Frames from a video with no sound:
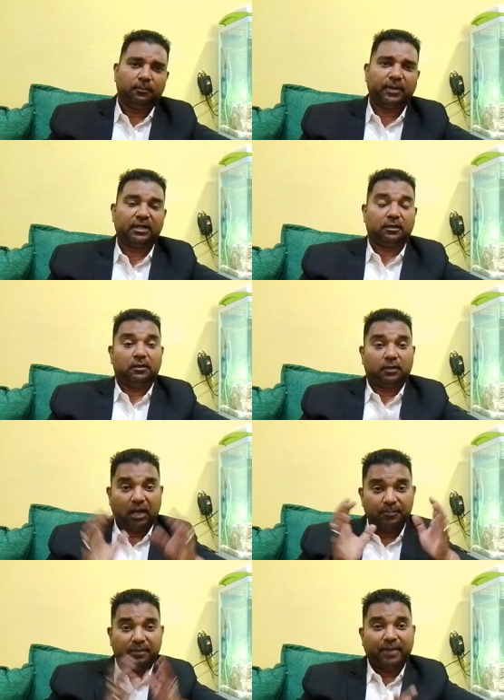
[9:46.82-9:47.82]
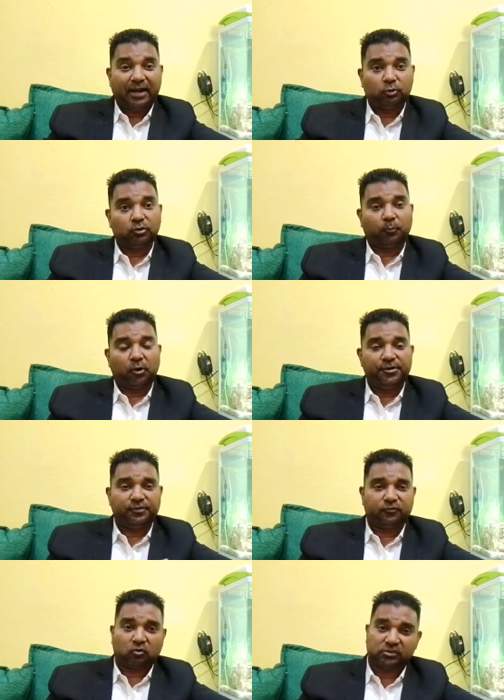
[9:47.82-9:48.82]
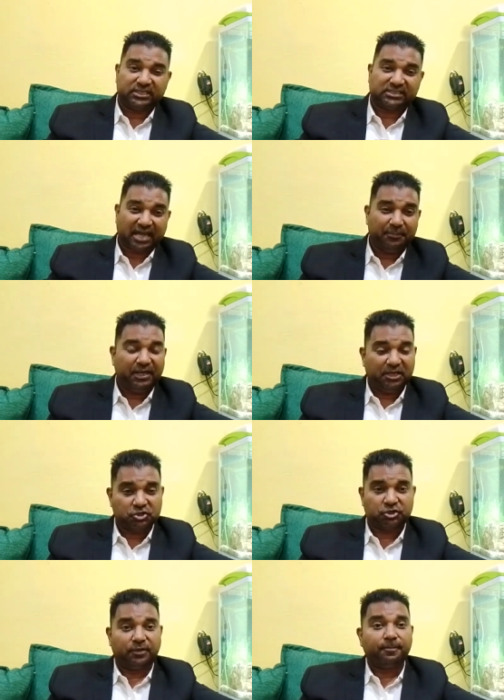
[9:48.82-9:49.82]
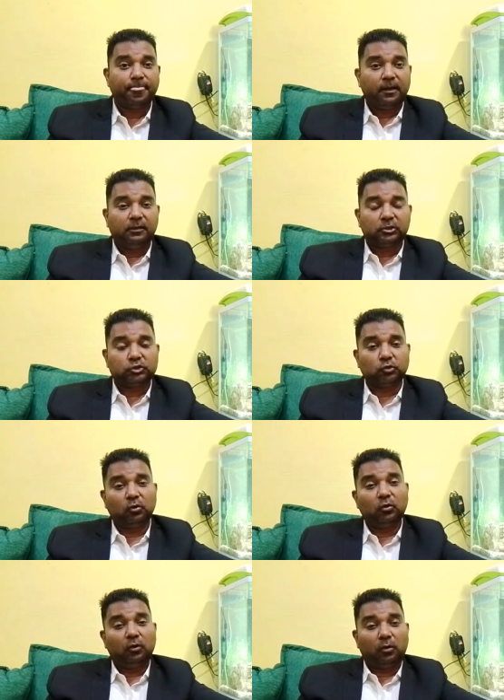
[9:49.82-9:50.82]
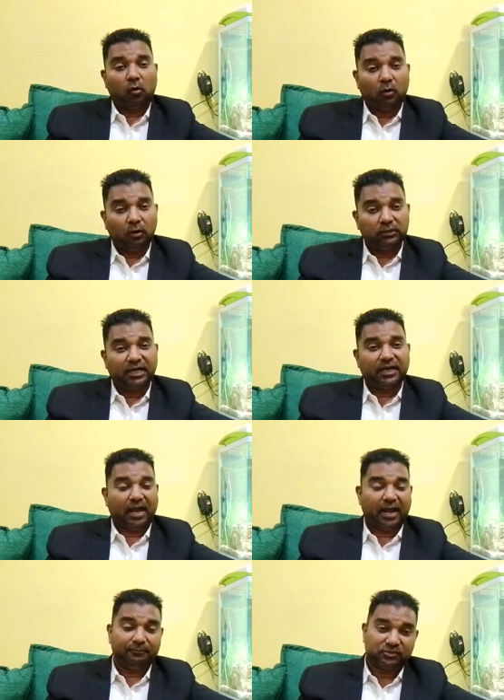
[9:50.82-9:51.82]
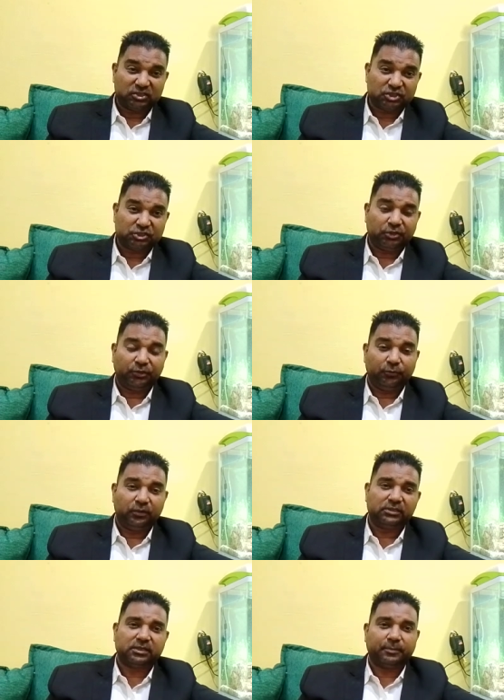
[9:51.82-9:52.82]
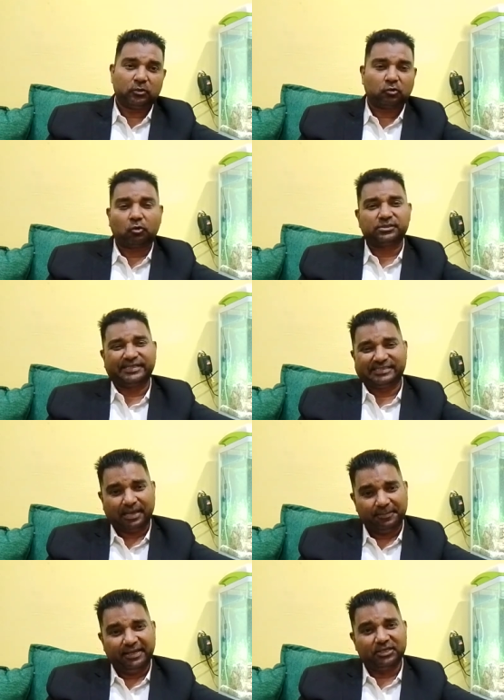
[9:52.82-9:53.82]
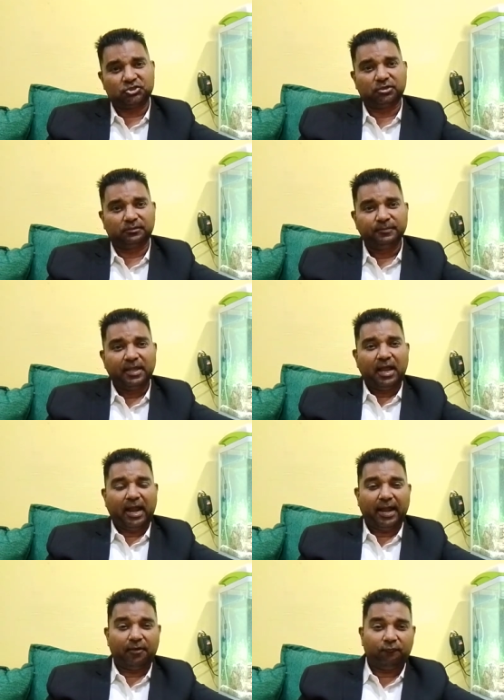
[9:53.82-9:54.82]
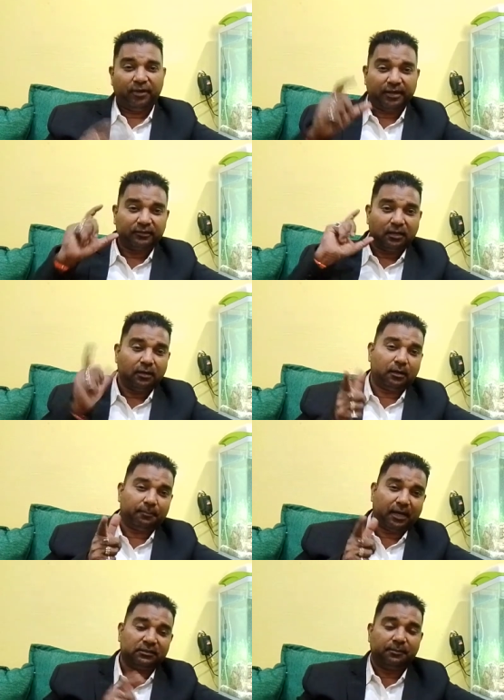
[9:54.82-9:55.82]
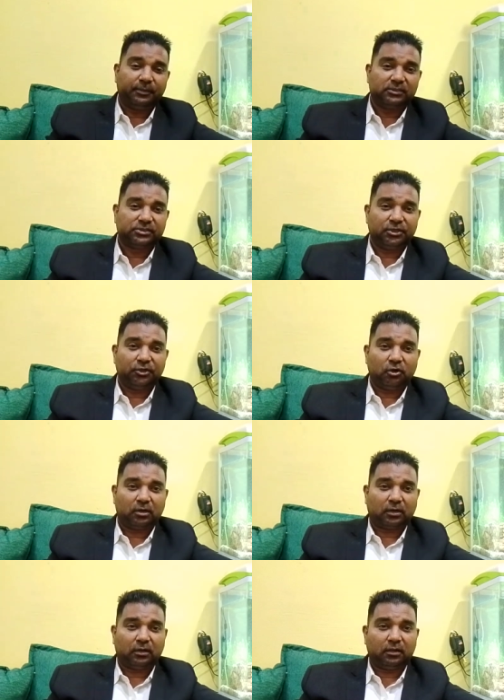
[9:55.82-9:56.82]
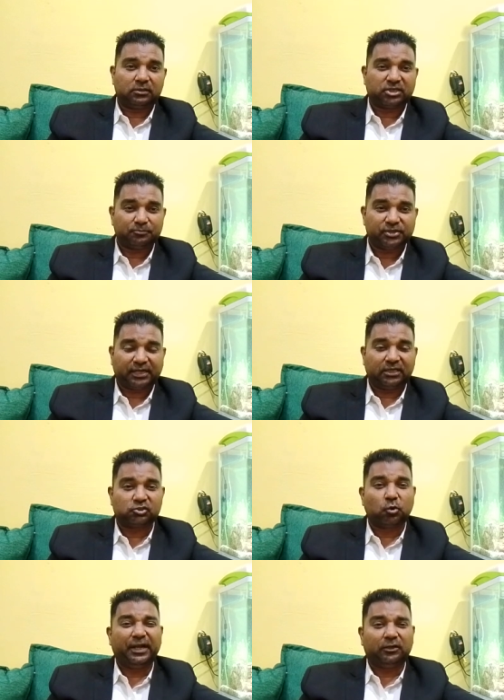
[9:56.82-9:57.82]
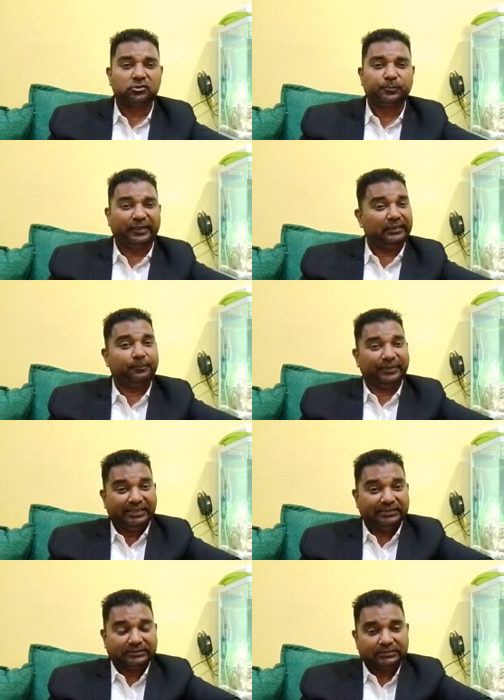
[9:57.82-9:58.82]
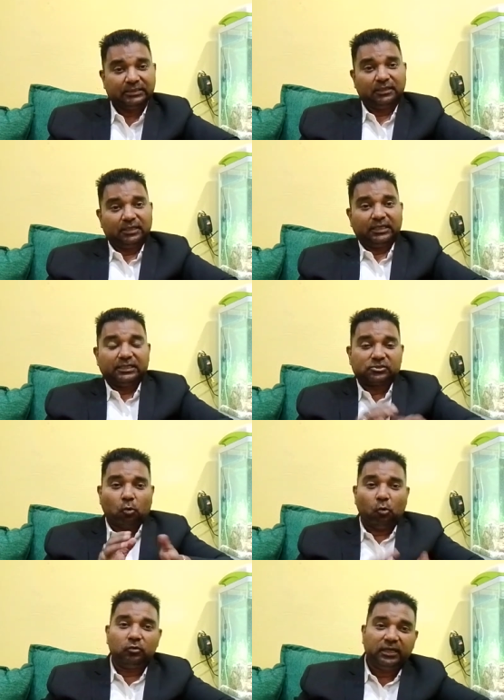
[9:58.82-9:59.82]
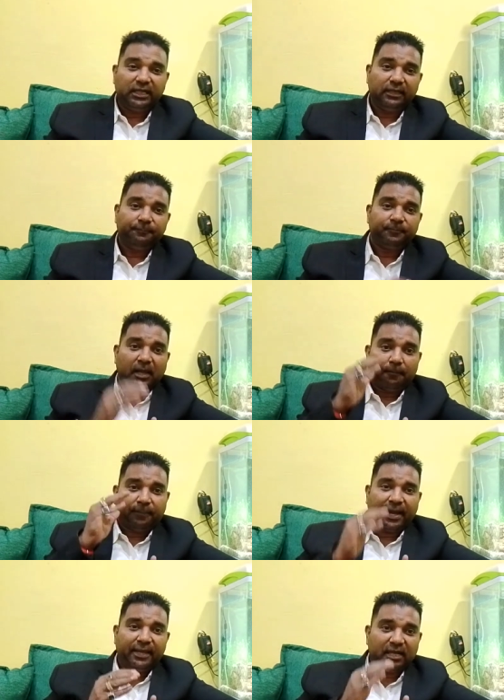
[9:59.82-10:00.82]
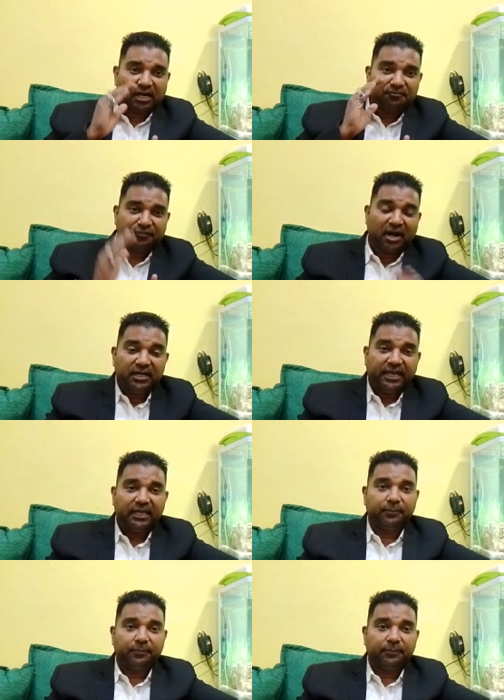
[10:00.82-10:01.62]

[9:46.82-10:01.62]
But coming back to the point of cross-examination, so all that I am suggesting you is about cross-examination, where the other person, your subject is going to spill the beans is only by confronting